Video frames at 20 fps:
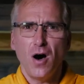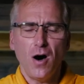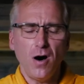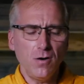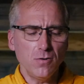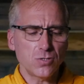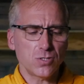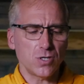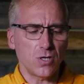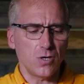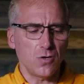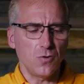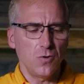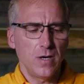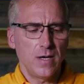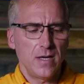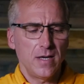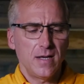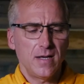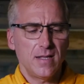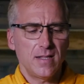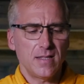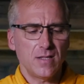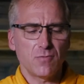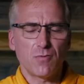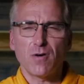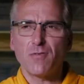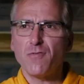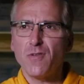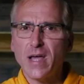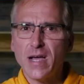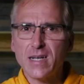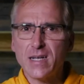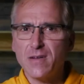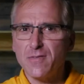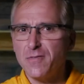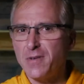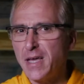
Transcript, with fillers: Also, the reflective